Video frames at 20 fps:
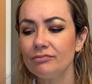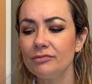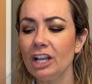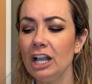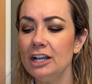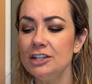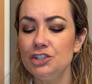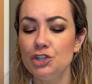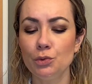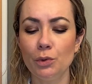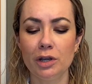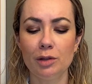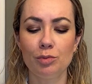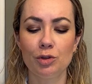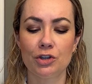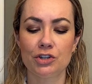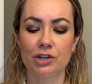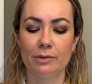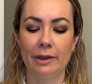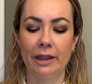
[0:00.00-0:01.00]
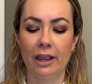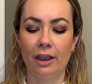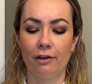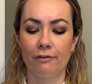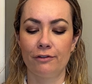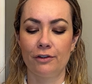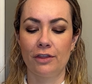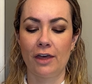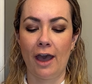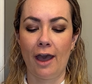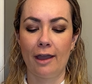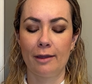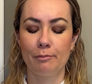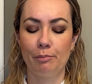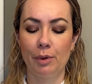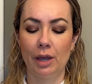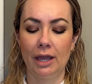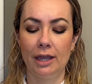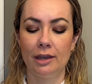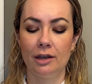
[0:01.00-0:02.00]
I do want to blow dry my hair for that,
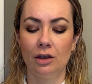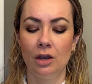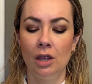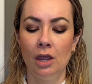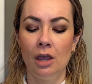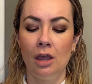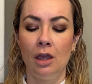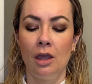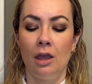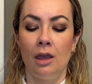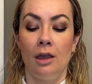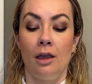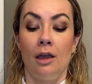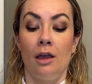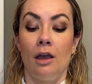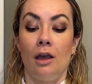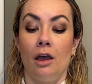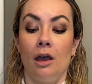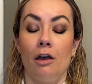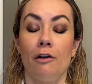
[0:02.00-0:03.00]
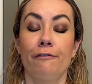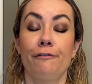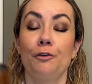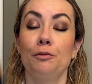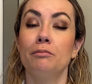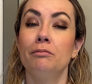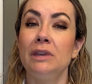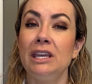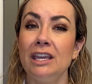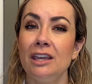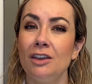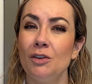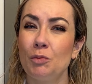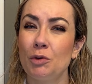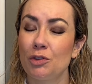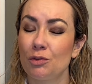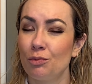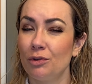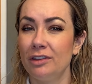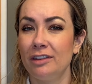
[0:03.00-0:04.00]
but for me,
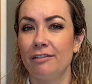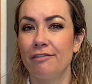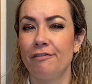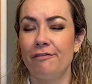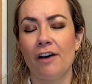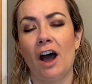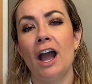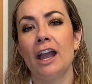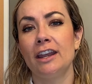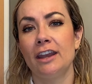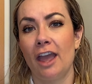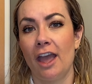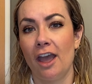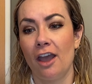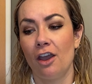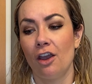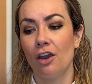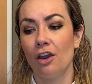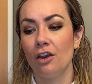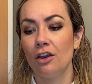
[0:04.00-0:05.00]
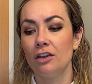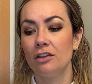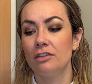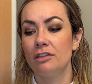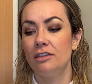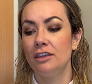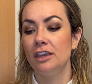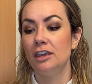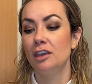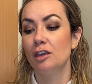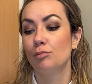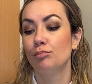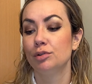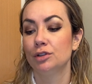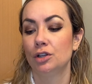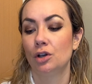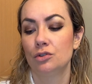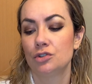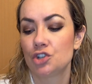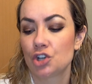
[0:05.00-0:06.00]
with really fine hair, the
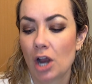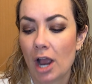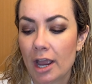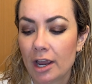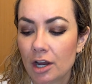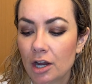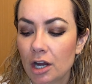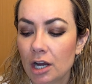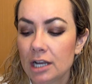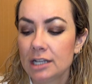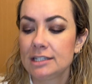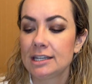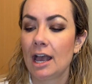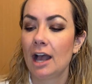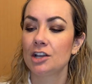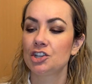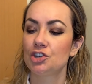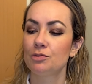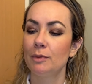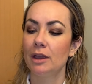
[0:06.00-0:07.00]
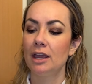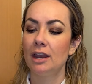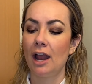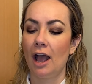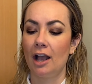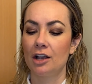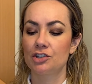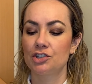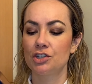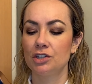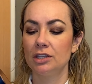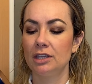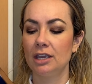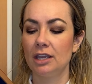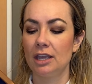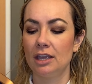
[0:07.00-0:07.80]
blow dryer attachment actually